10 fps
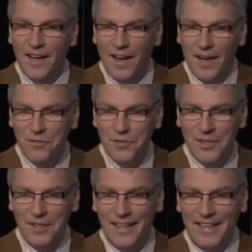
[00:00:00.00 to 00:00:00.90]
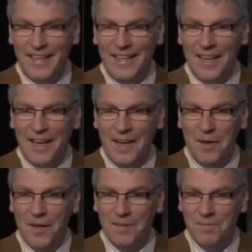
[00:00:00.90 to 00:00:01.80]
after a
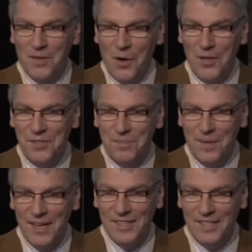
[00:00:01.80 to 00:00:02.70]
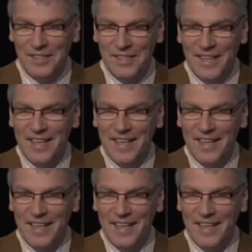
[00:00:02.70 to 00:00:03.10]
current president.